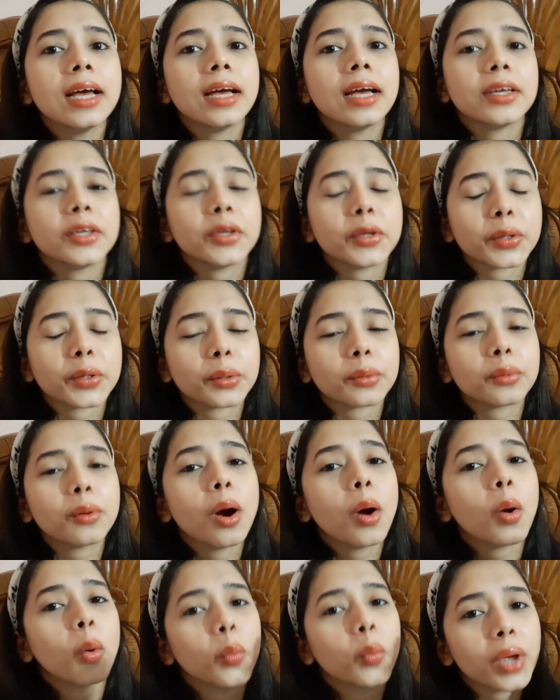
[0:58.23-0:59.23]

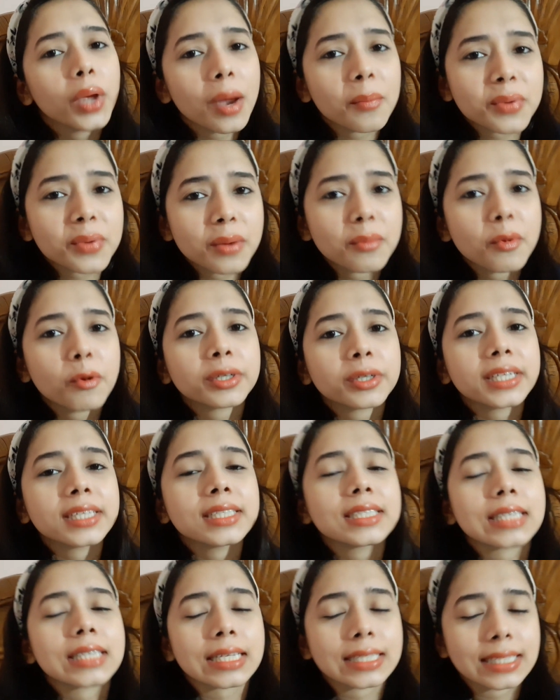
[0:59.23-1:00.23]
we are promoting
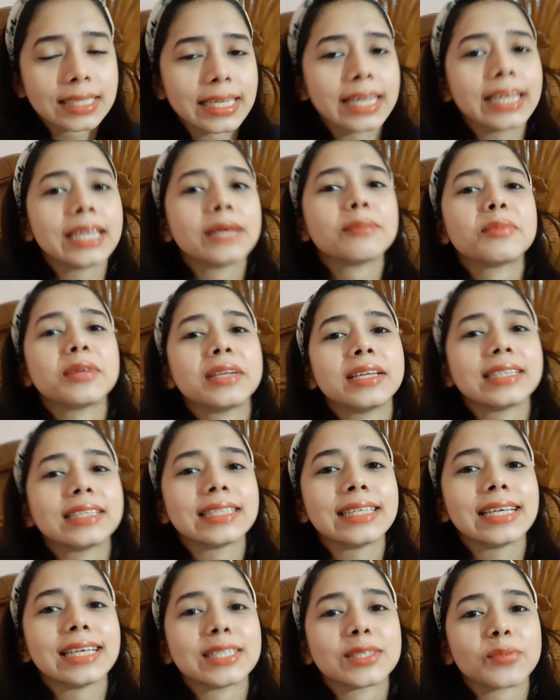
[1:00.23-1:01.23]

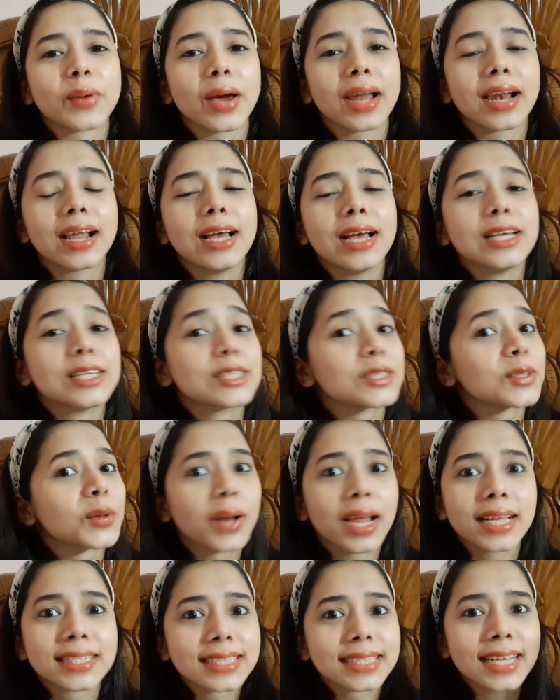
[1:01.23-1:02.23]
sustainability as well. So
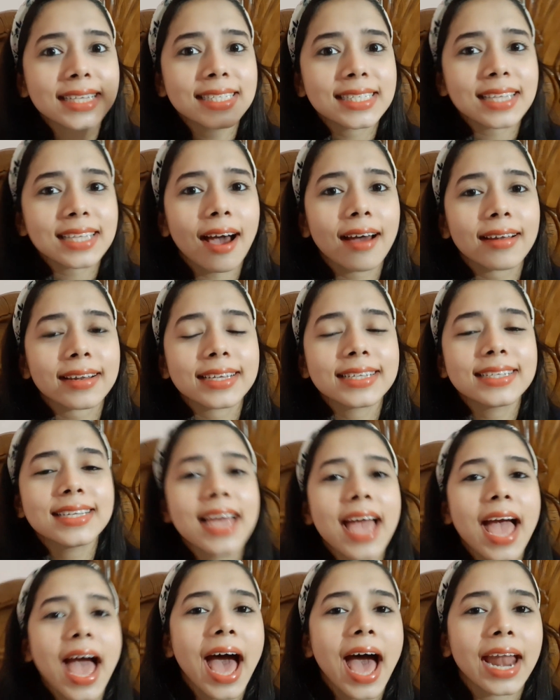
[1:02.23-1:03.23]
let's get started
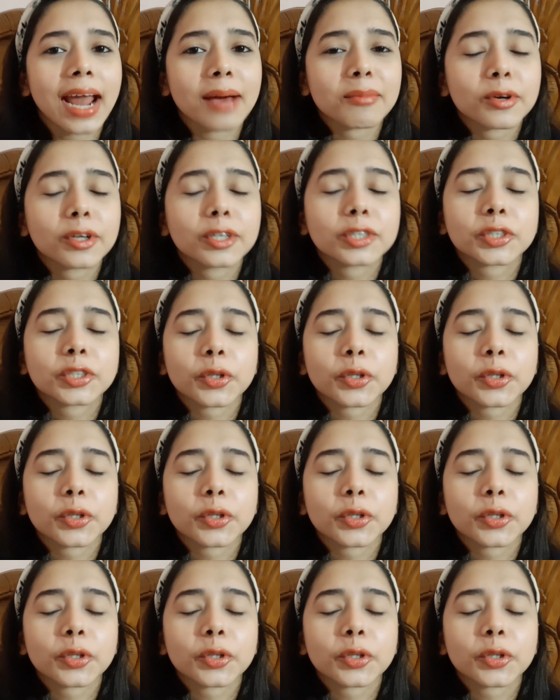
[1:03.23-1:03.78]
and I'm going to show